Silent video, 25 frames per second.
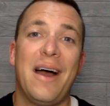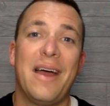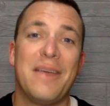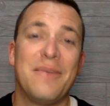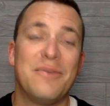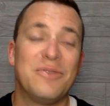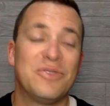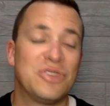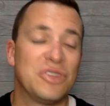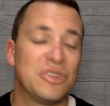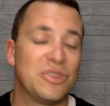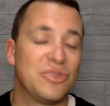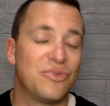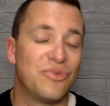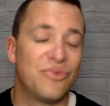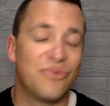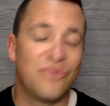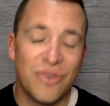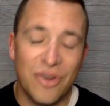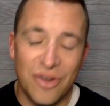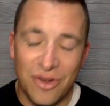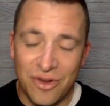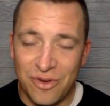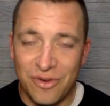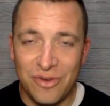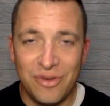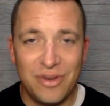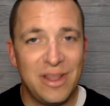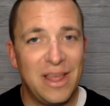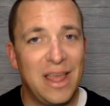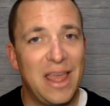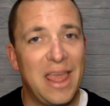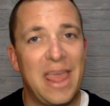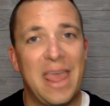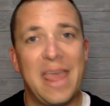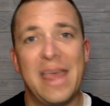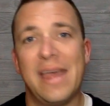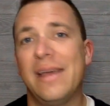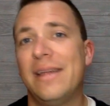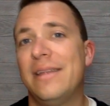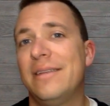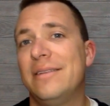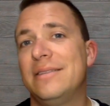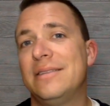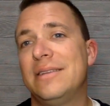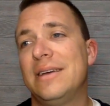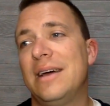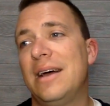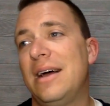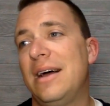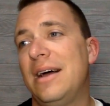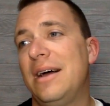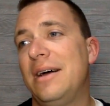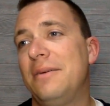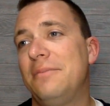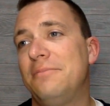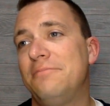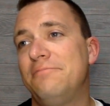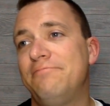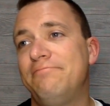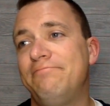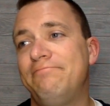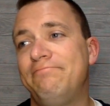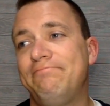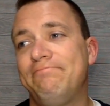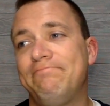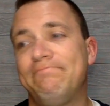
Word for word: he was just rude, and um,